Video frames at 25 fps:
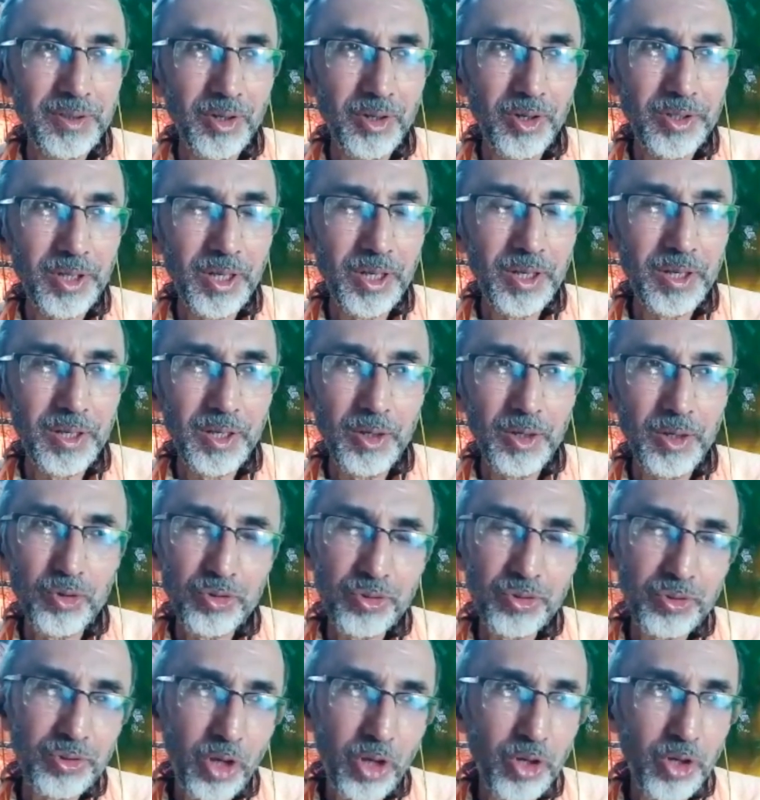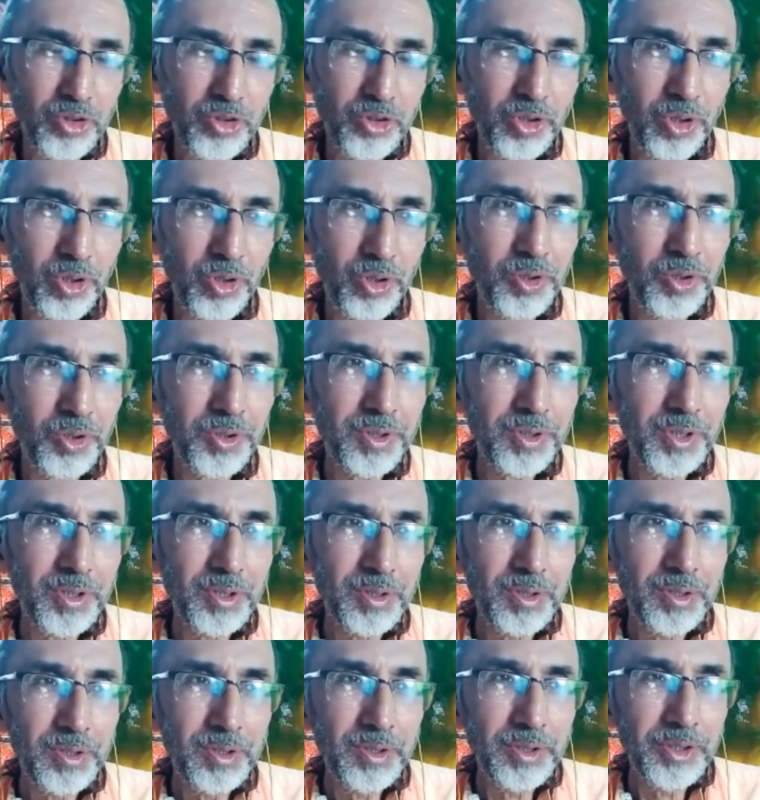okay, you should also
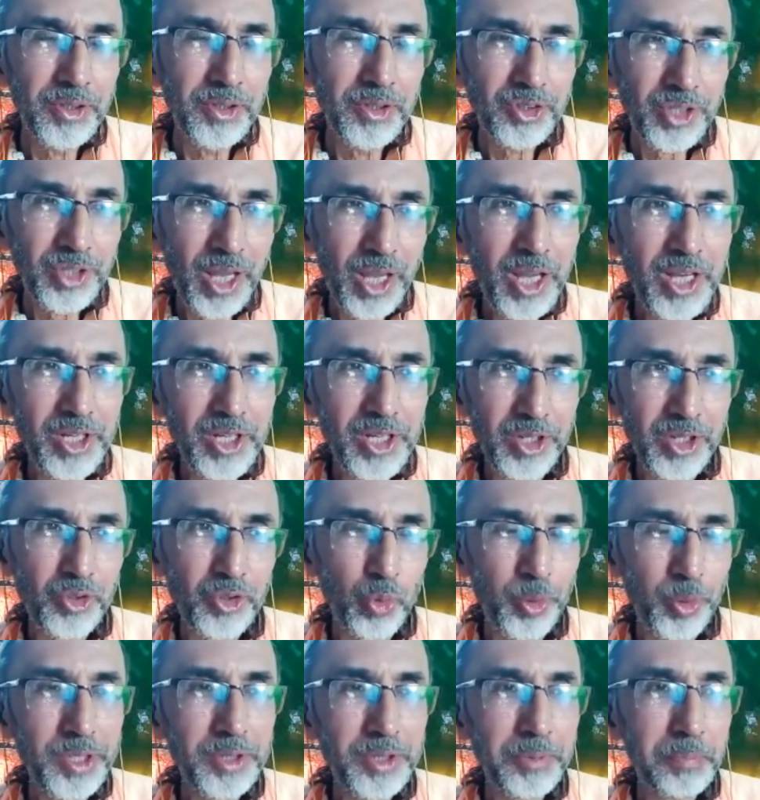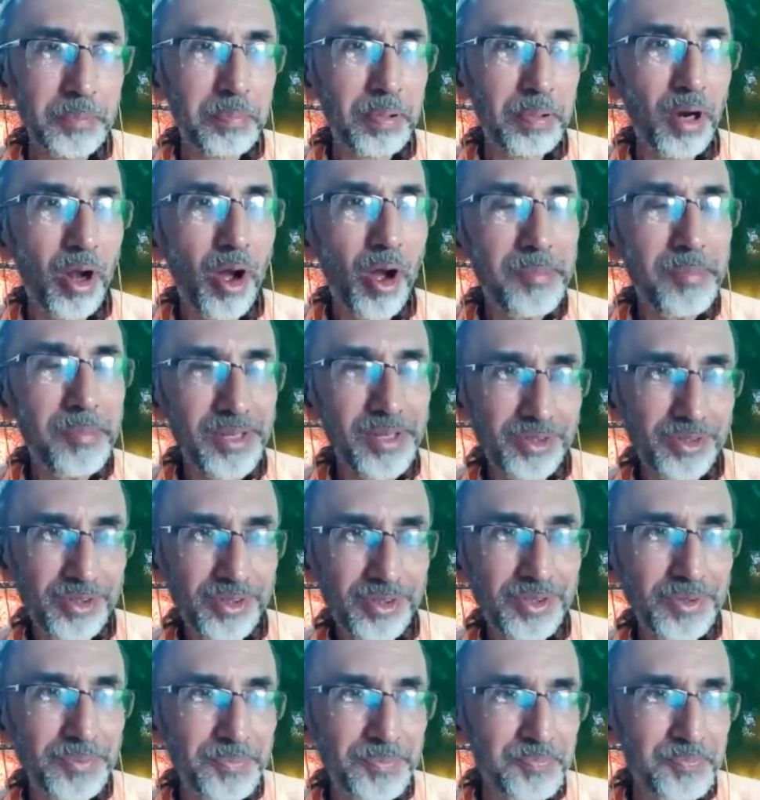say it with
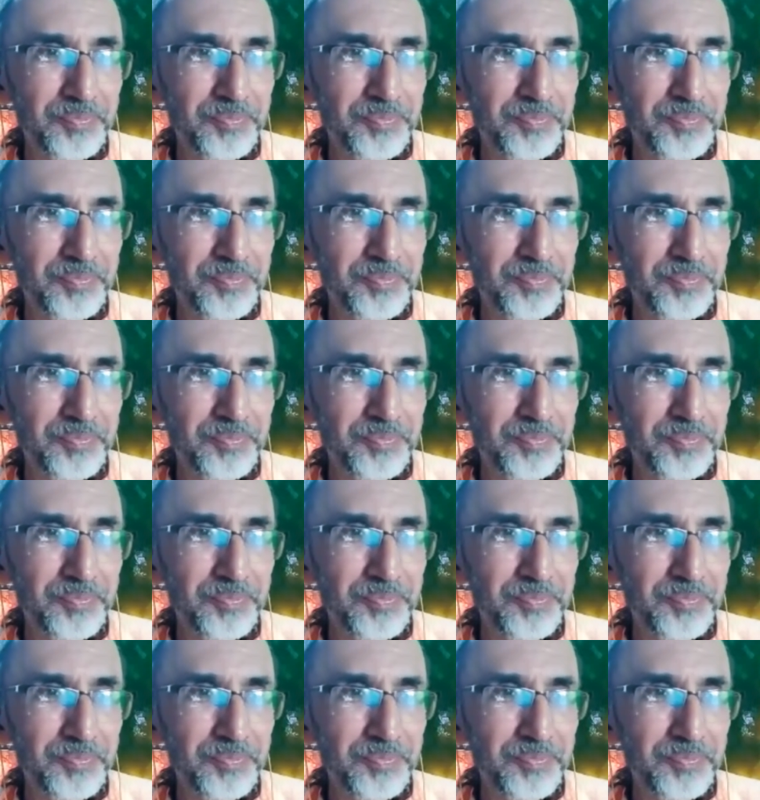promise